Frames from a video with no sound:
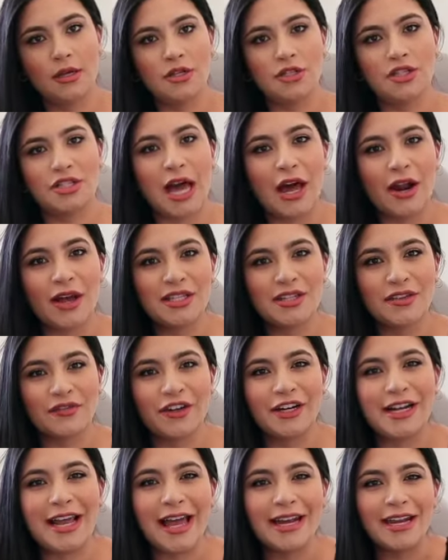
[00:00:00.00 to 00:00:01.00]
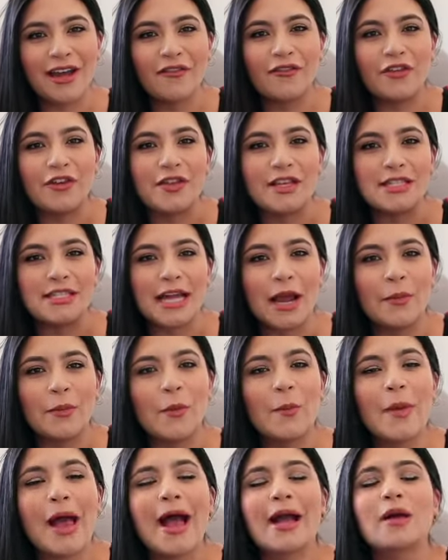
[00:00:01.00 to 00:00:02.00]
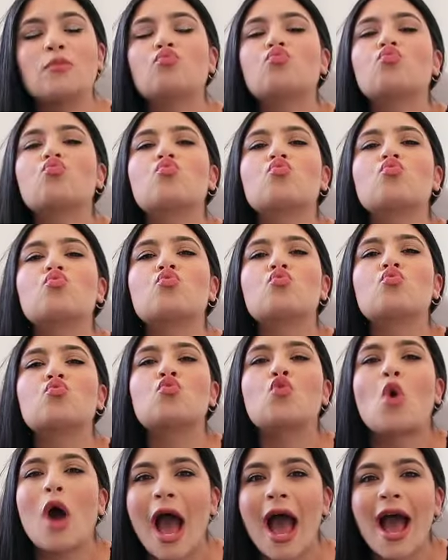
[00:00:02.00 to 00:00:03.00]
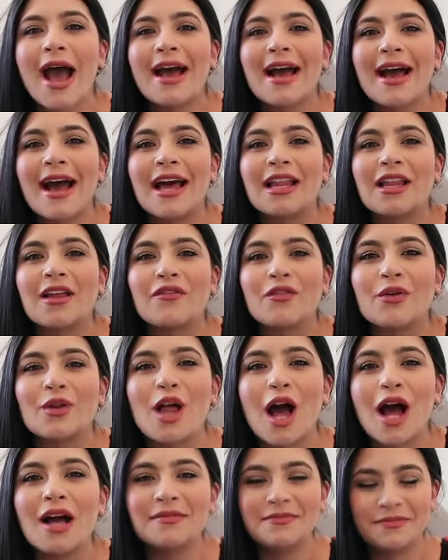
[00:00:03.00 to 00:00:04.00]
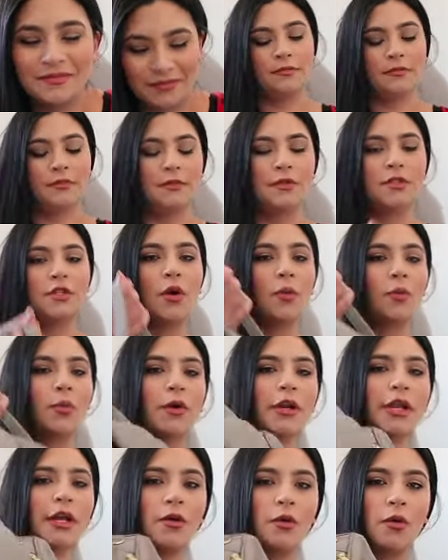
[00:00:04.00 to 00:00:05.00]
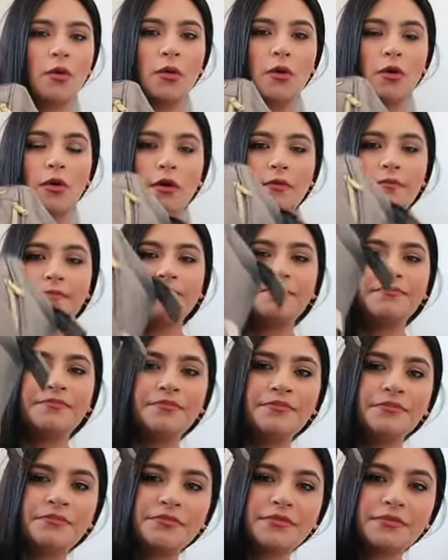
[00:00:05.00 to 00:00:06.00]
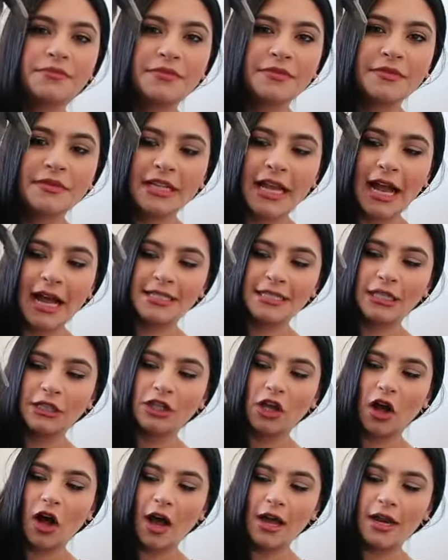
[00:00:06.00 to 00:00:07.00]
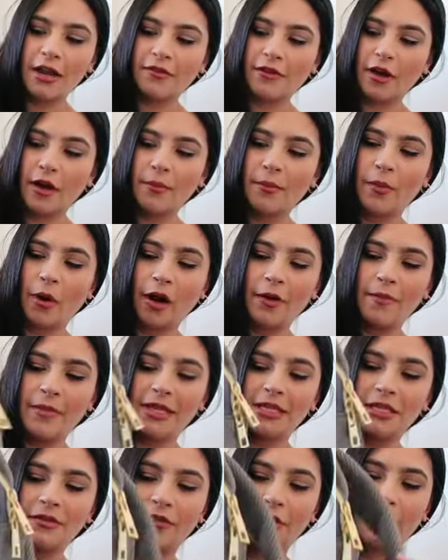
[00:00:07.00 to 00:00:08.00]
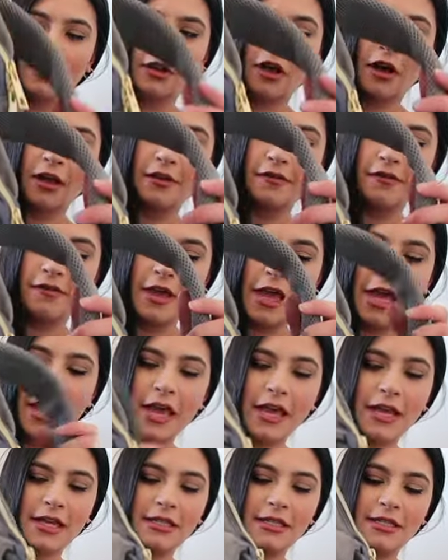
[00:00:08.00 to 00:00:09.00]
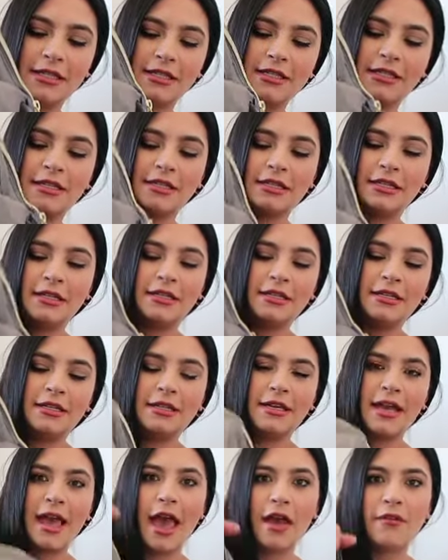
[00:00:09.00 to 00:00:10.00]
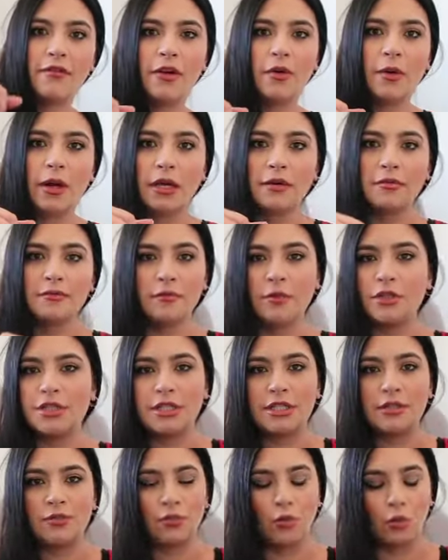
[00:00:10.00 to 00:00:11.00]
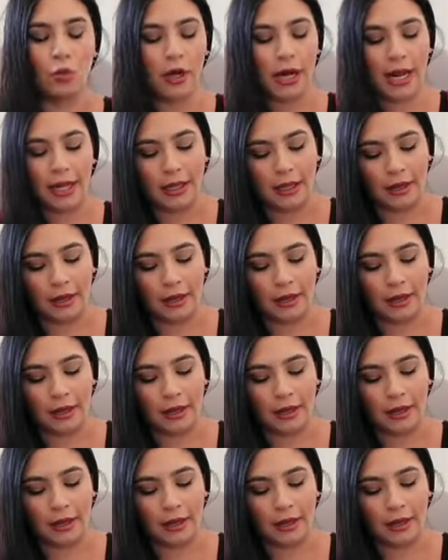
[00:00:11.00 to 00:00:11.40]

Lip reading: Shout out to Fernanda for this diaper bag. Mwah, I love you a lot. So pretty cool. Has a lot of compartments for a lot of things everywhere, which is what I